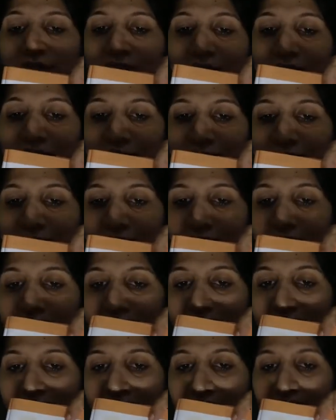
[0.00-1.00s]
Key
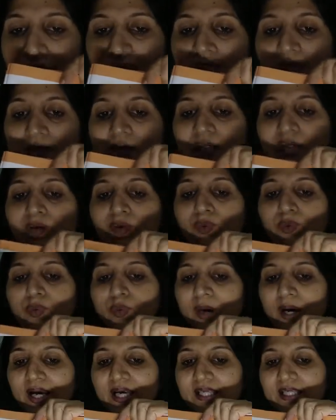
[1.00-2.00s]
details,
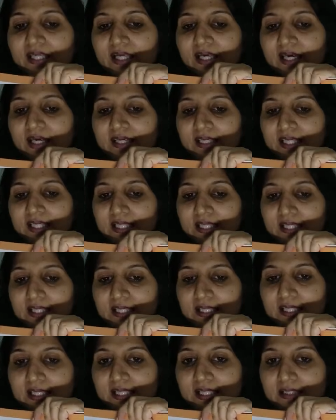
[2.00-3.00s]
why they are key
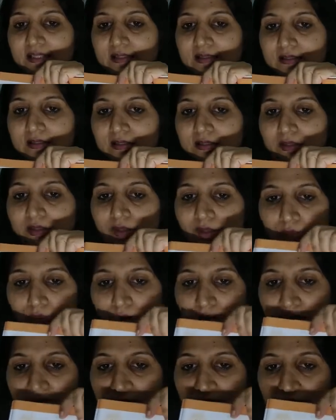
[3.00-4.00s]
details.
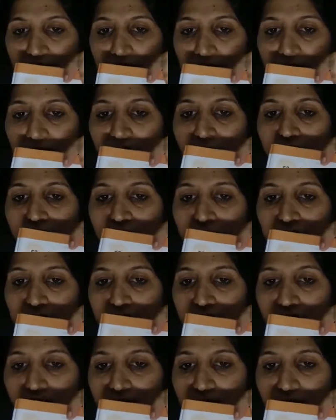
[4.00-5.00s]
Okay.
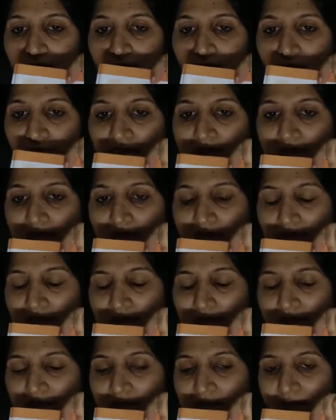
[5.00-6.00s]
One
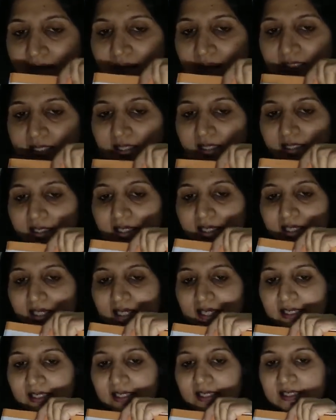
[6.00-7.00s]
sentence and the
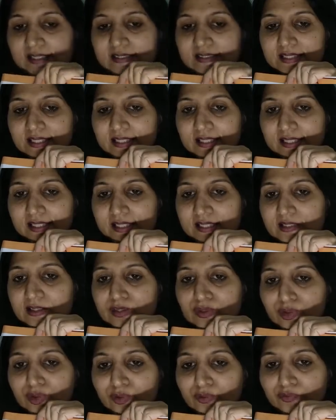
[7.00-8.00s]
connecting
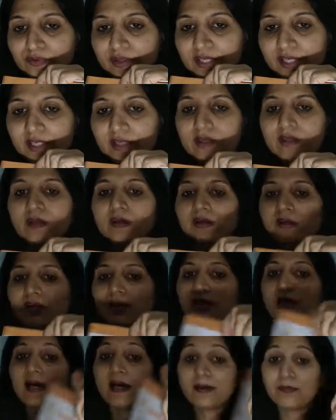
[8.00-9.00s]
sentence over here.
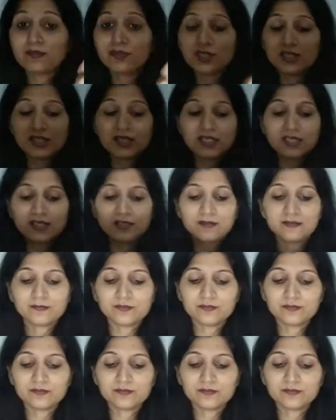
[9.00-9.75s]
I am reading.